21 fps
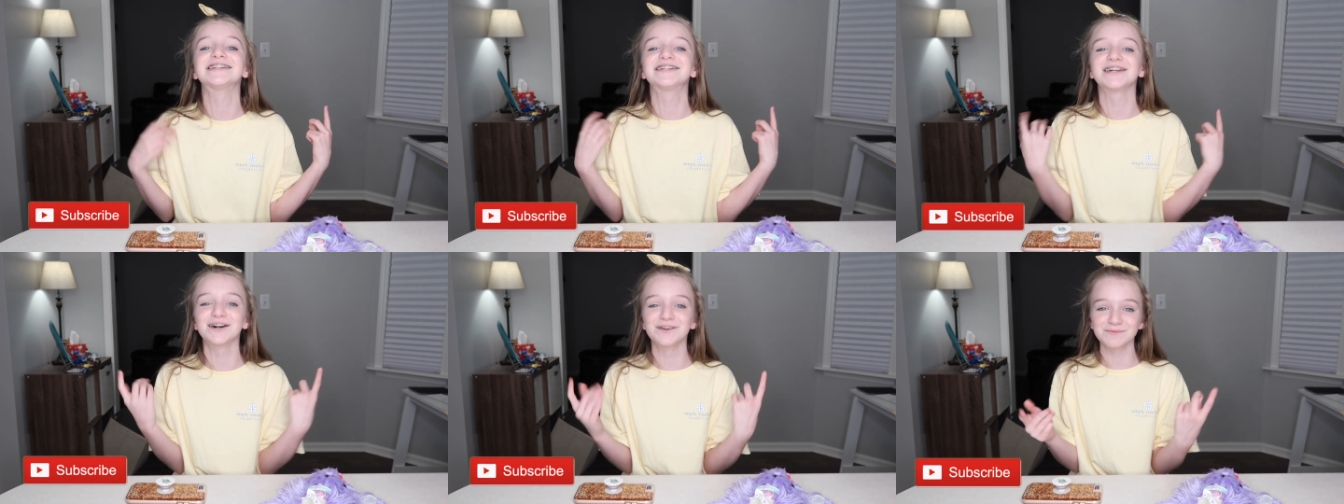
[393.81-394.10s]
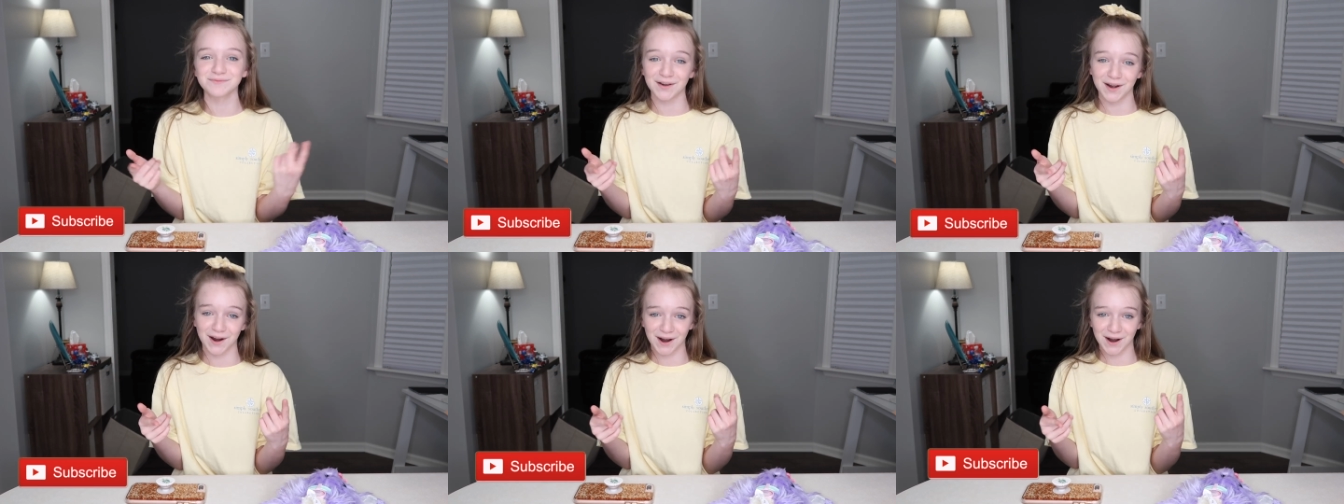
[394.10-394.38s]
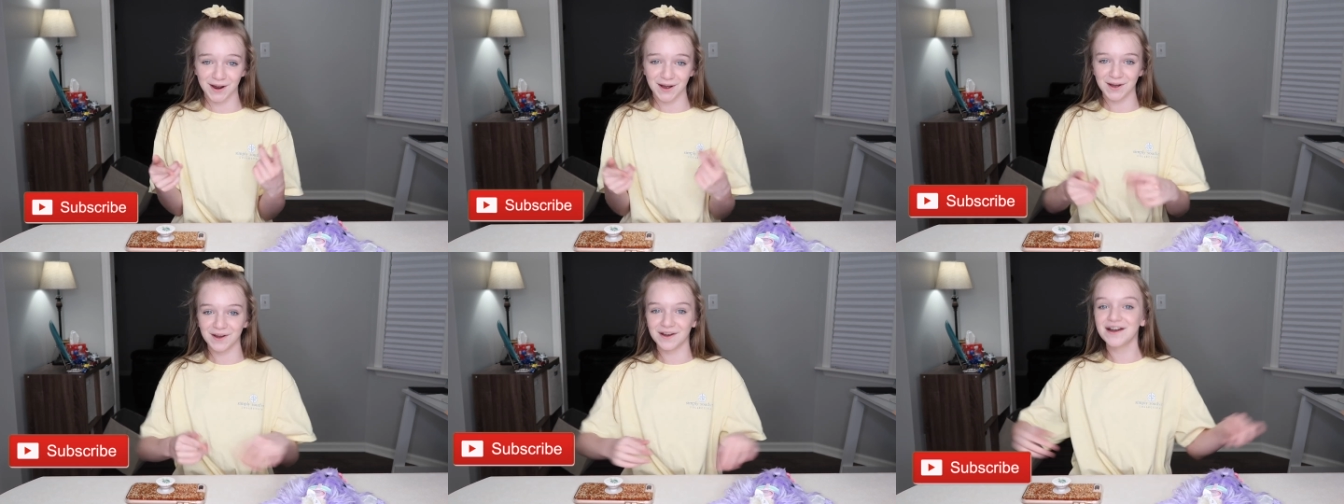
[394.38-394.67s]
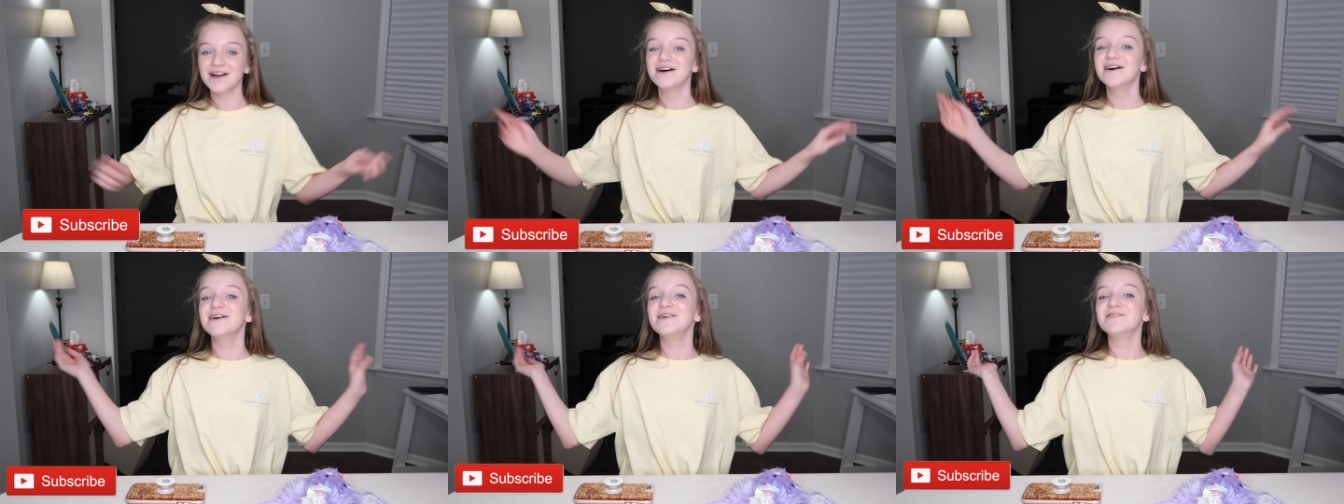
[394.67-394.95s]

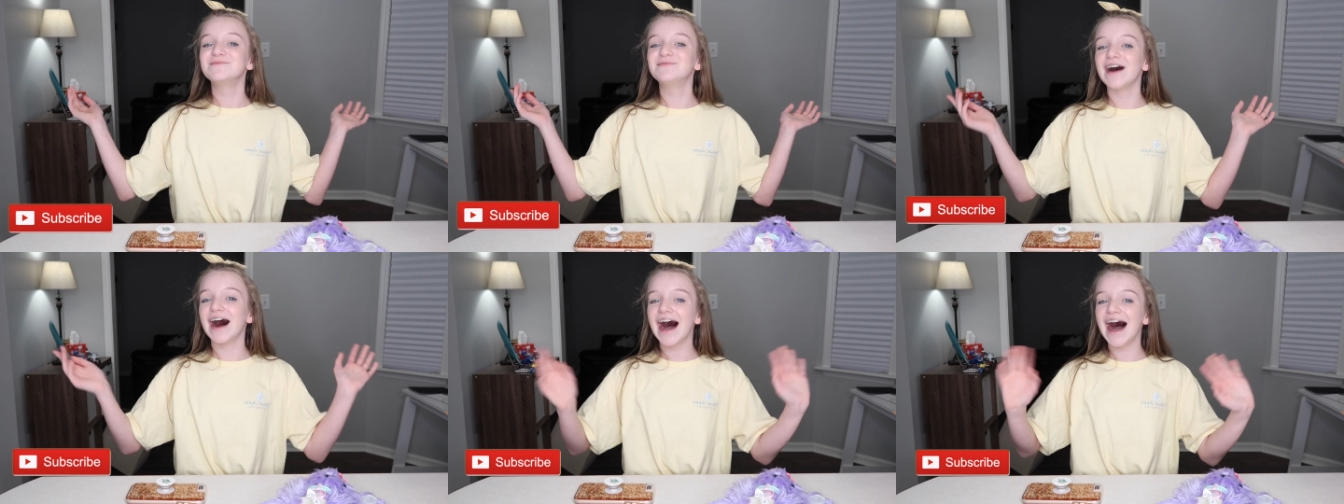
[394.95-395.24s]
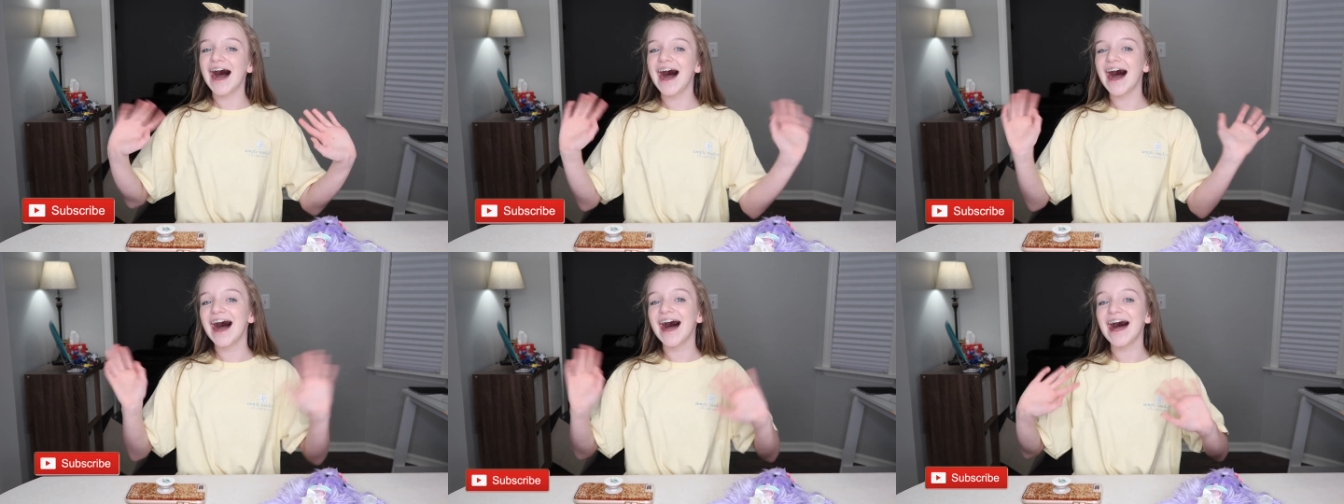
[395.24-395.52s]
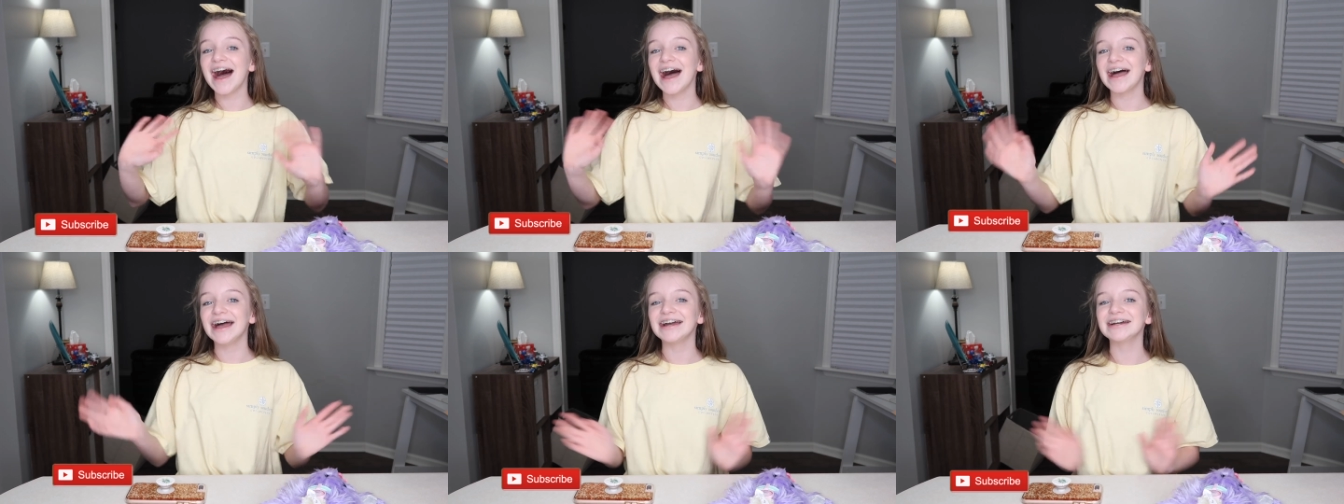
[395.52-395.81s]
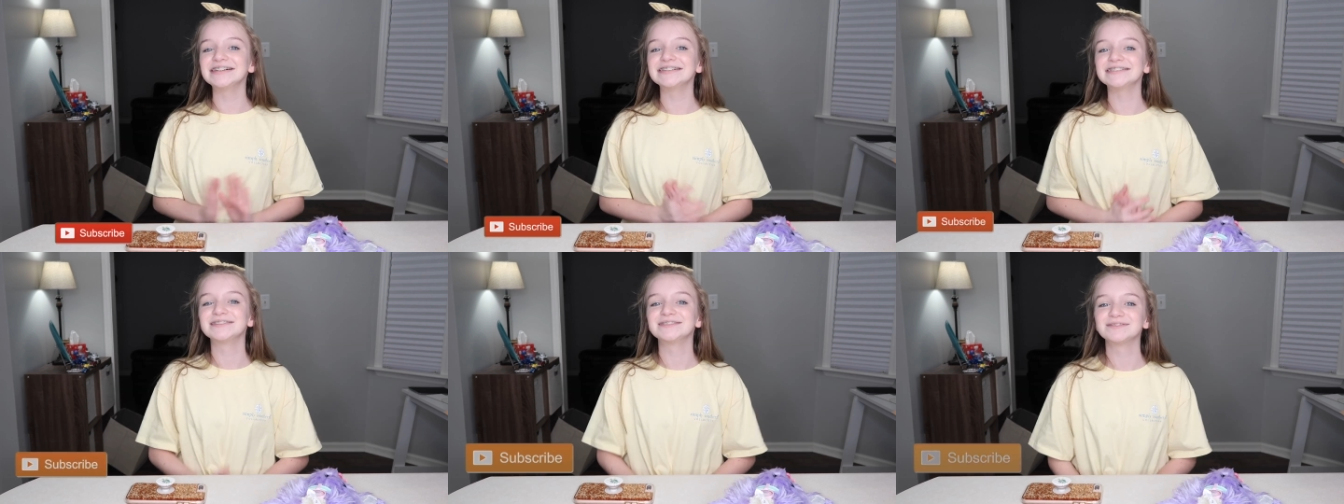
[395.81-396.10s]
tomorrow.
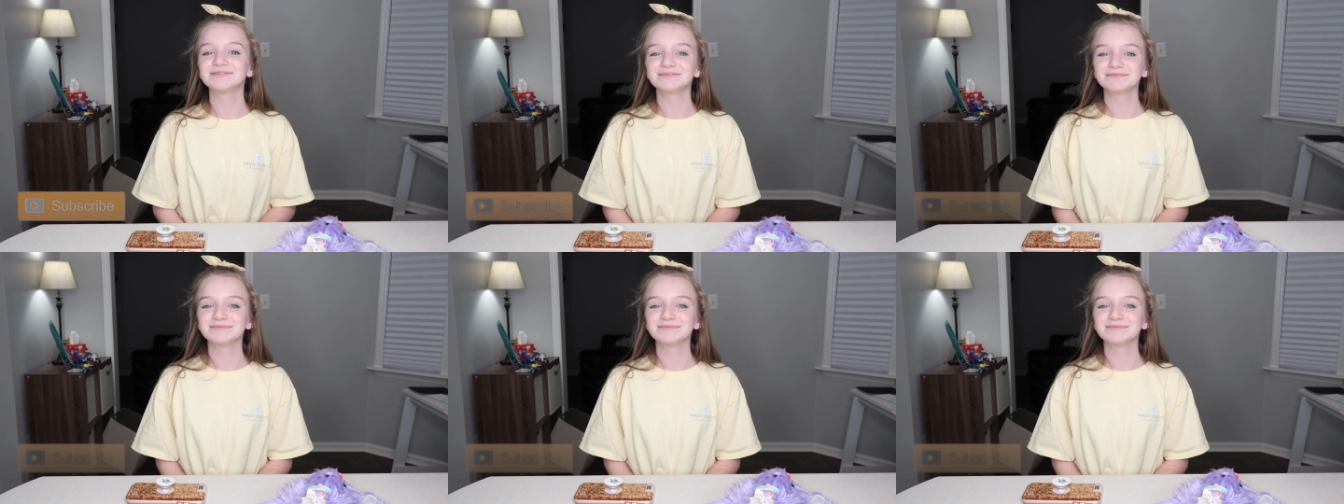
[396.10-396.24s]
Bye!